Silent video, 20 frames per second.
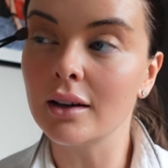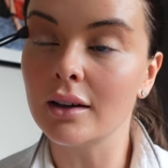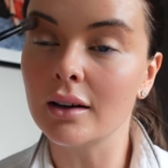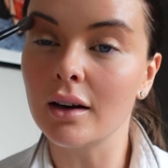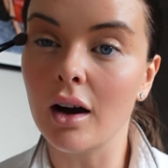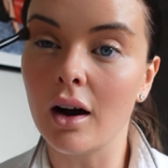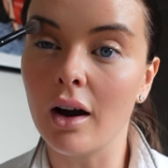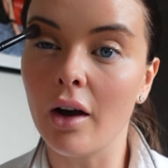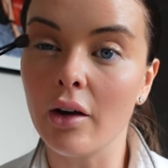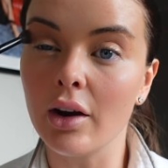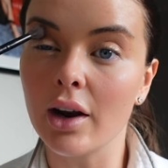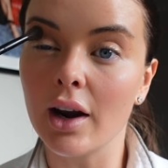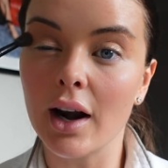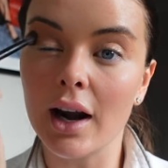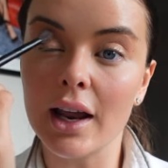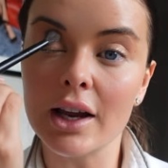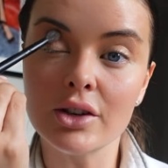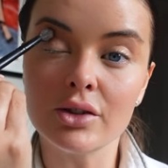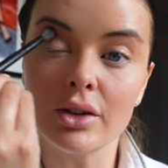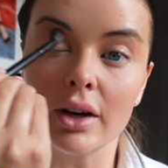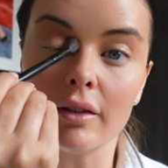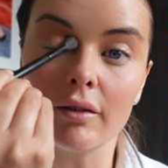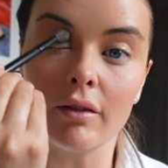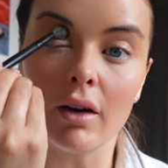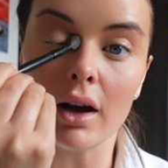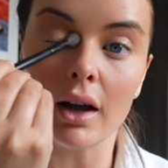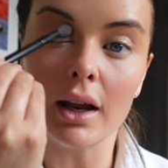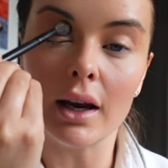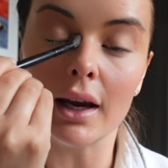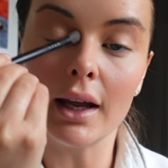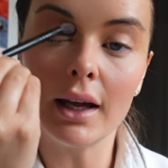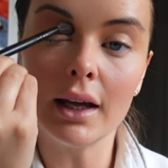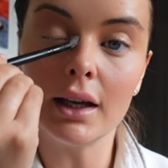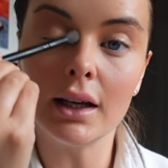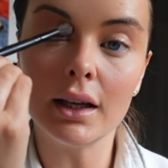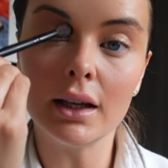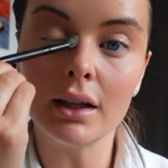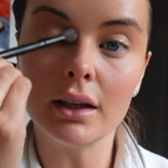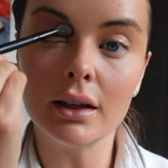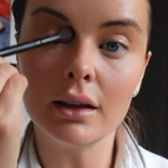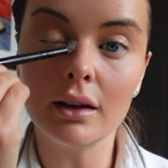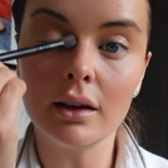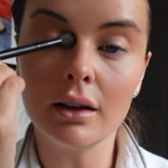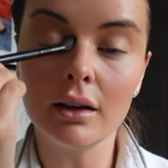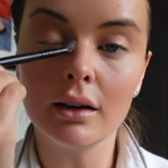a guy on an electric violin.